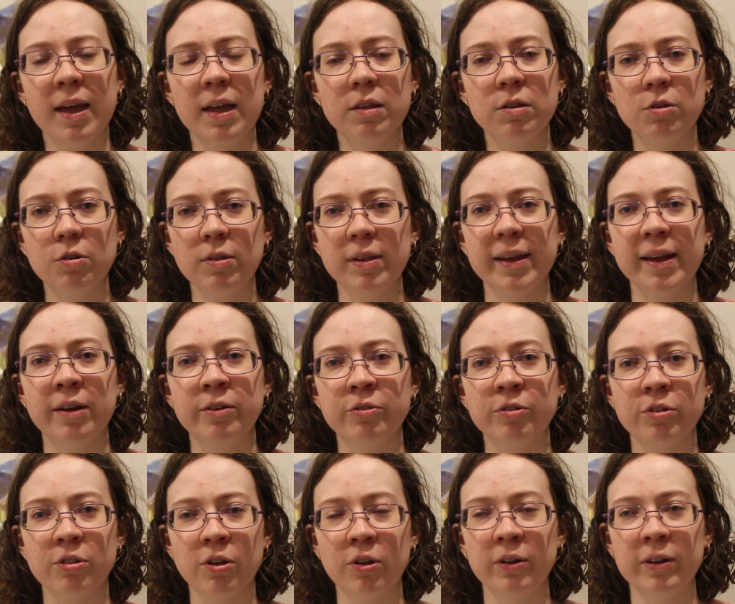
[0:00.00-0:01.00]
And Julie
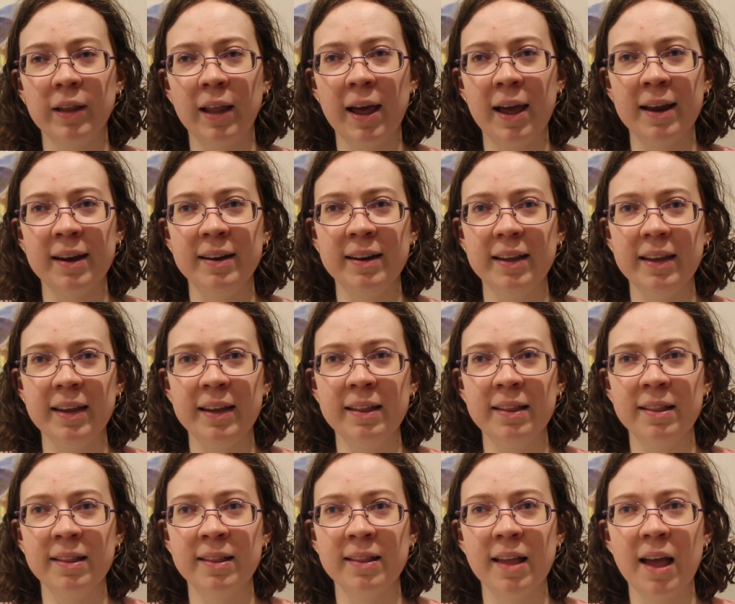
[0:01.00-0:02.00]
Andrews Online
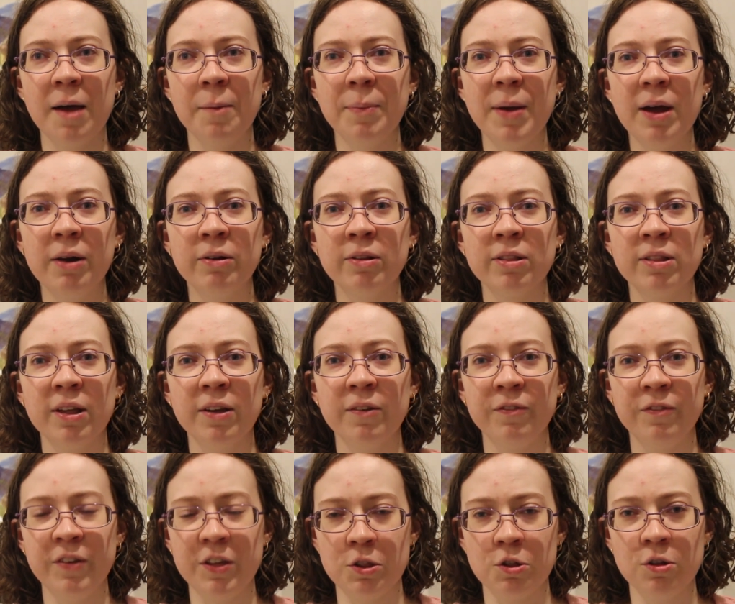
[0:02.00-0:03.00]
is about as
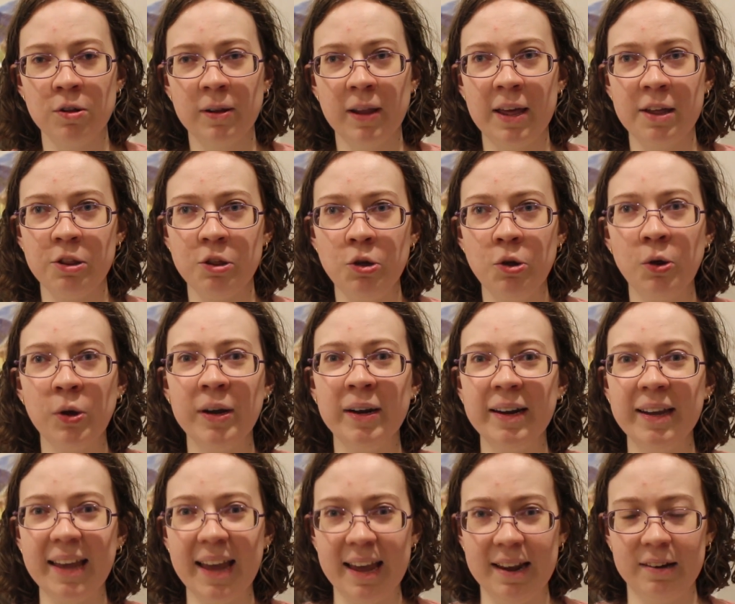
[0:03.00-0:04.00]
official as you
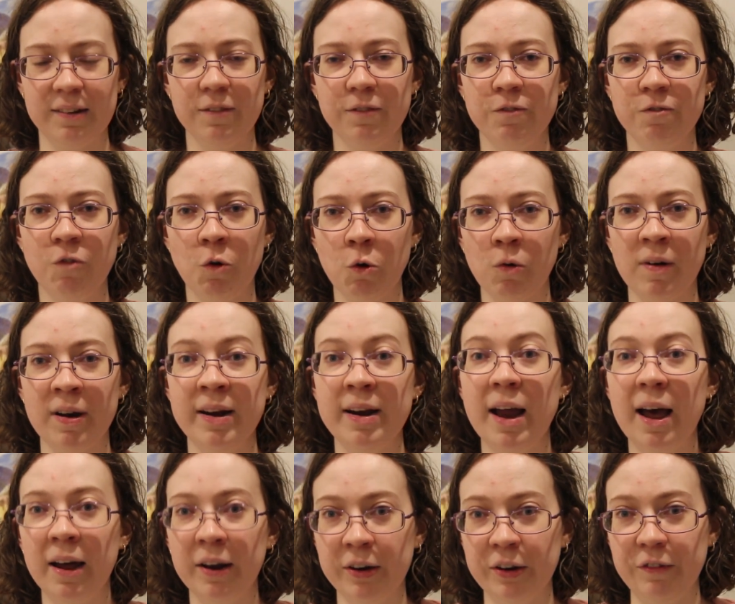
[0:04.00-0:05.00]
can get for an
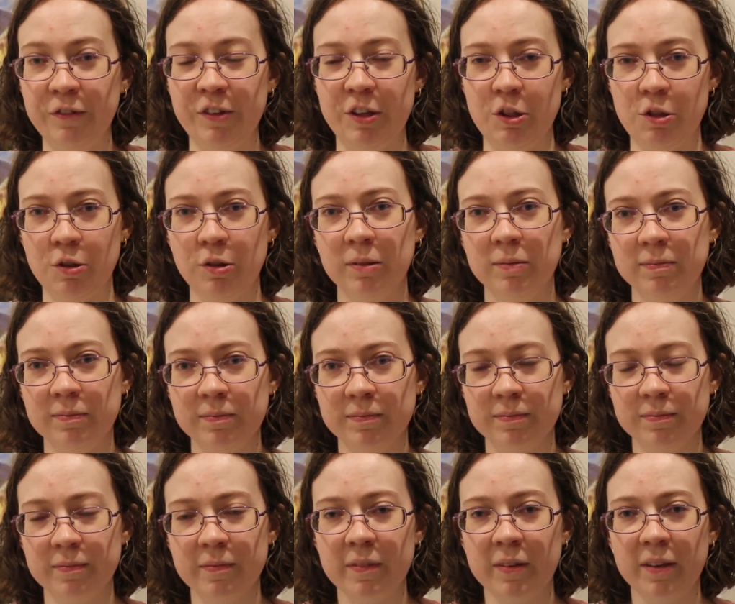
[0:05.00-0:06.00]
unofficial
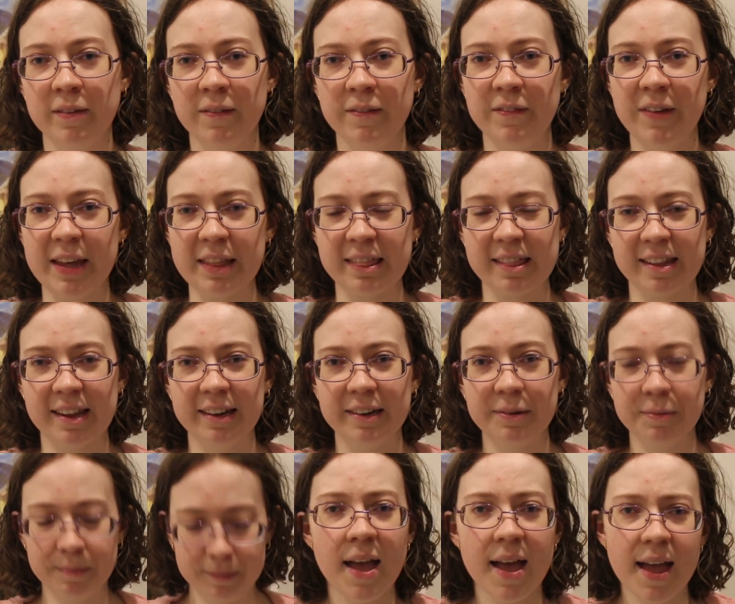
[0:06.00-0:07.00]
fan site.
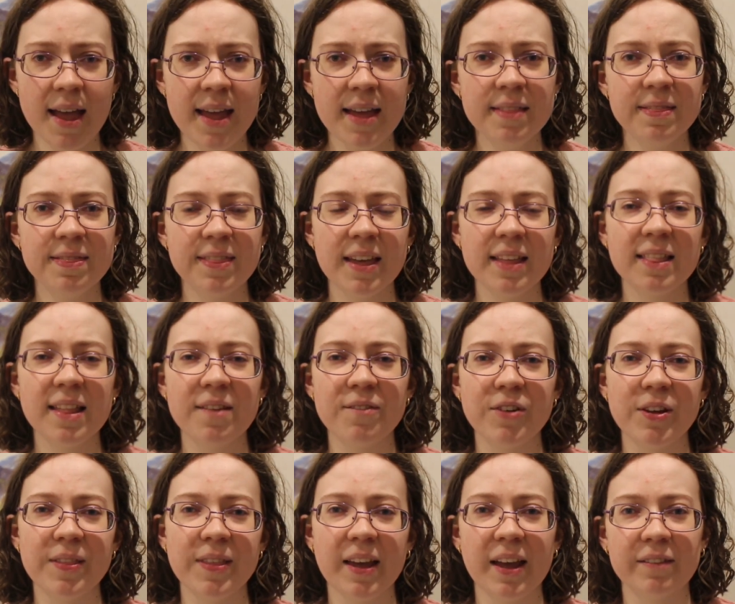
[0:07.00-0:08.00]
And that's
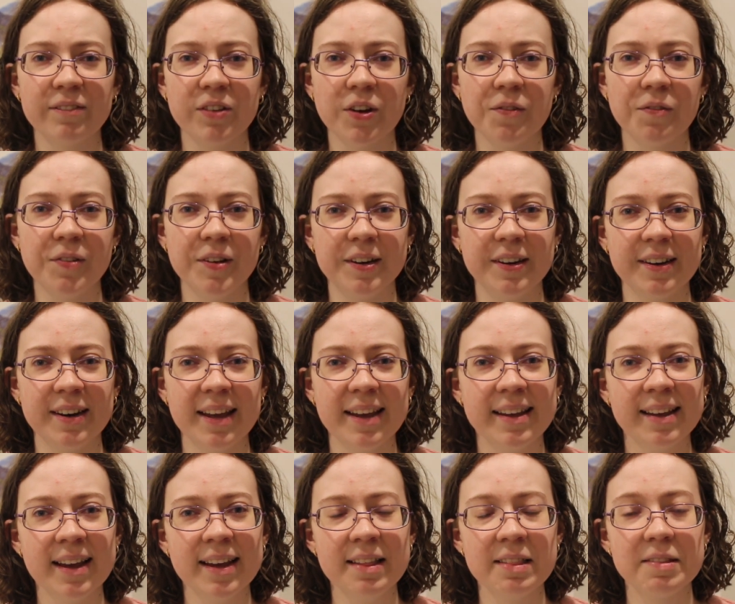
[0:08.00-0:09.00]
everything I've got for today,
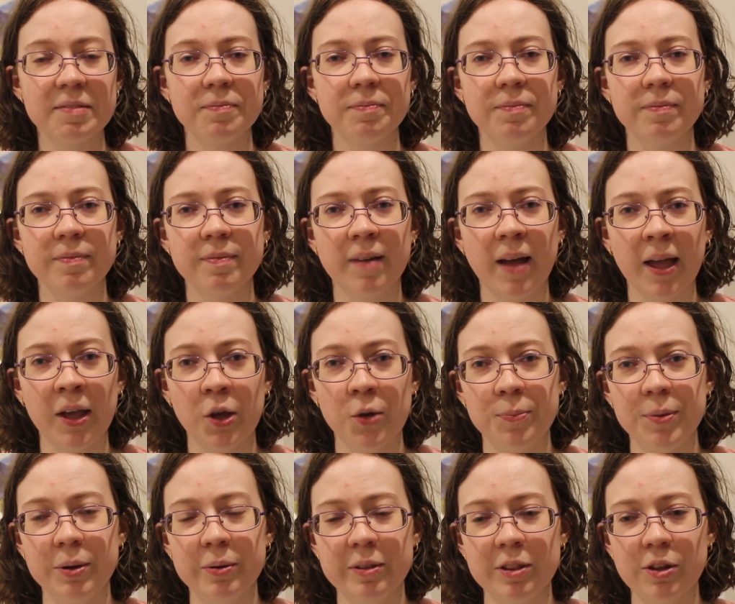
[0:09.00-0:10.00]
guys. I
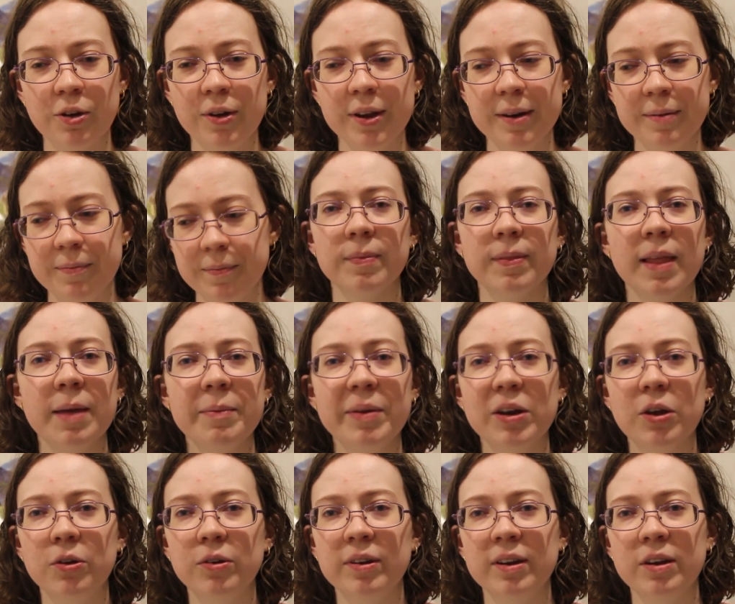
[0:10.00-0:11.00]
hope you enjoyed. Let me
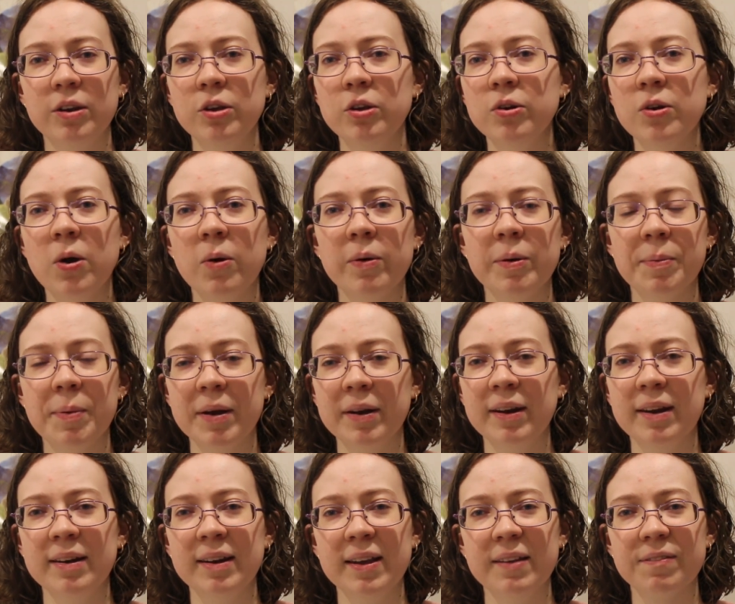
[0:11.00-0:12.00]
know, did you know about
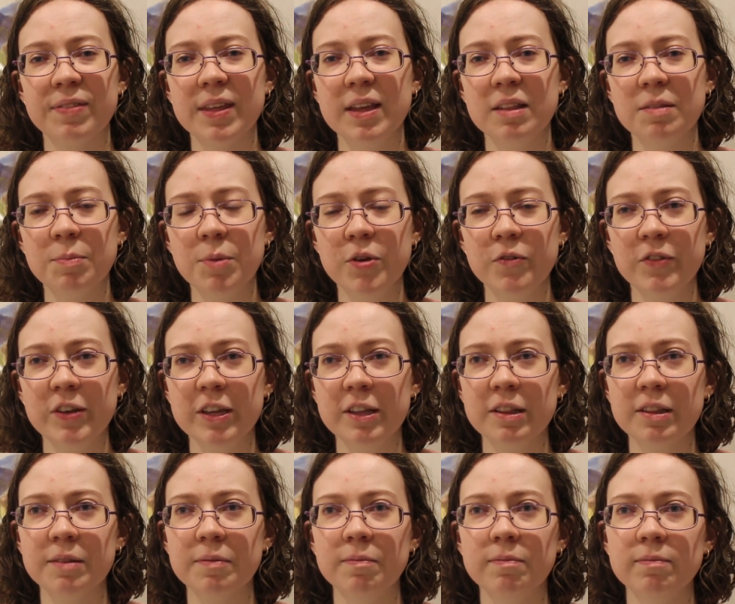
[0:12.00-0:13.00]
any of these
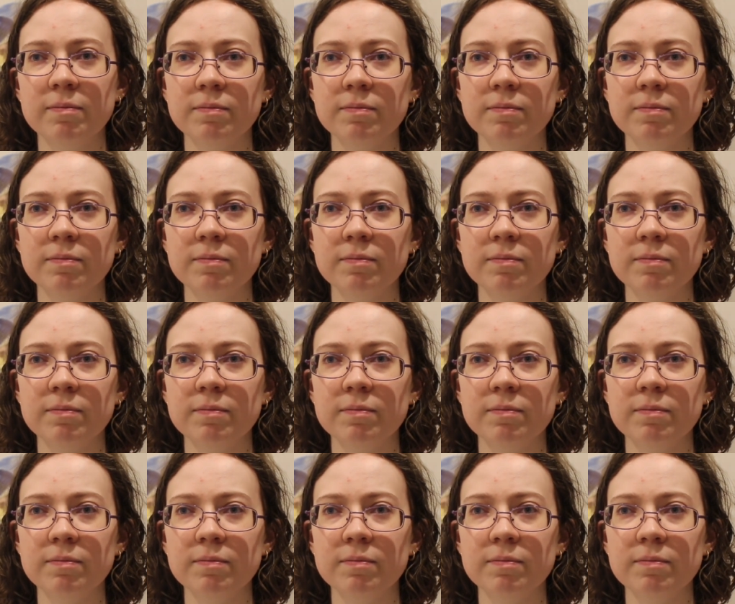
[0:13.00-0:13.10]
movies?